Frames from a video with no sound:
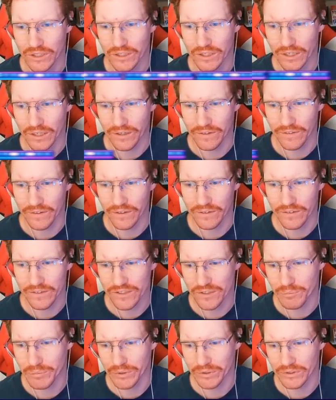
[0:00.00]
And then this
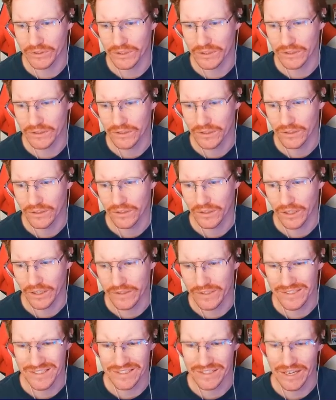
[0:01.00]
ability and
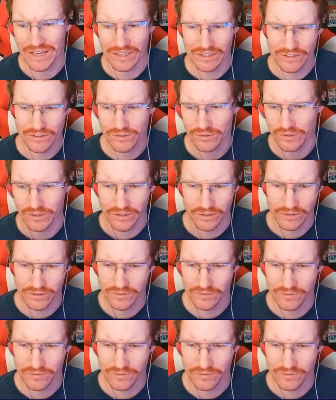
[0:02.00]
this attack is okay.